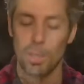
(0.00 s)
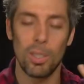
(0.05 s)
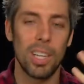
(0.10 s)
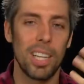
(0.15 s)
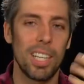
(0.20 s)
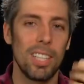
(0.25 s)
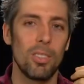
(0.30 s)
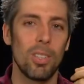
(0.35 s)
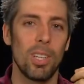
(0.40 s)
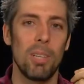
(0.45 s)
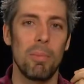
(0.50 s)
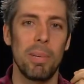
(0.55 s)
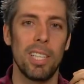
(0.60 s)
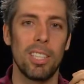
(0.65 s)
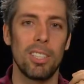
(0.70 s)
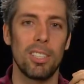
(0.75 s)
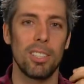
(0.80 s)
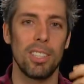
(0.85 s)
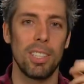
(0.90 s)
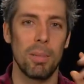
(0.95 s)
you get into
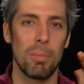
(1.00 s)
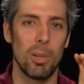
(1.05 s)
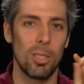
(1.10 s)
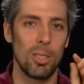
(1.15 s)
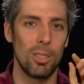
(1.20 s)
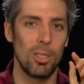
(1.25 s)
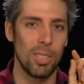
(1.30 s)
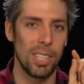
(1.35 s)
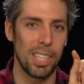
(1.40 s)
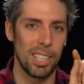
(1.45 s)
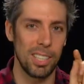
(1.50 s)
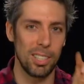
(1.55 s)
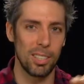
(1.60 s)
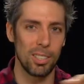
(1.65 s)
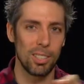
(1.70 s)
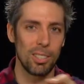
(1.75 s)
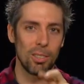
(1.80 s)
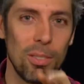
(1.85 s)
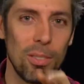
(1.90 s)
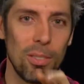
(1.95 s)
animation, the more you'll get
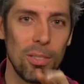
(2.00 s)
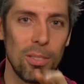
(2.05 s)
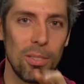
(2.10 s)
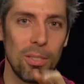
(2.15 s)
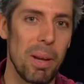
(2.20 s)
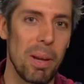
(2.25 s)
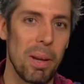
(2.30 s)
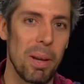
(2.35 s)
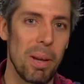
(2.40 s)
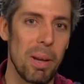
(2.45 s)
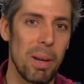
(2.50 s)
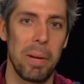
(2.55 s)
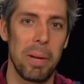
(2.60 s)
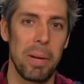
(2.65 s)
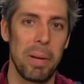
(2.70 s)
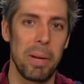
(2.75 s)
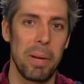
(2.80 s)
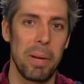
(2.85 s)
used to frame by framing